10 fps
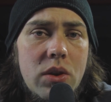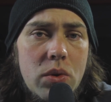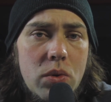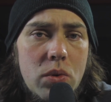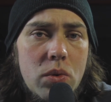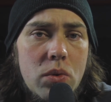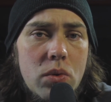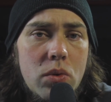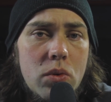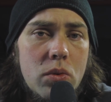
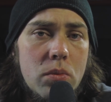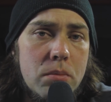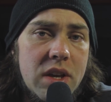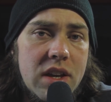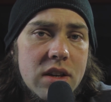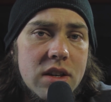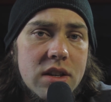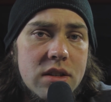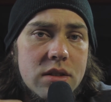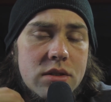You make
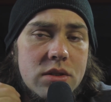it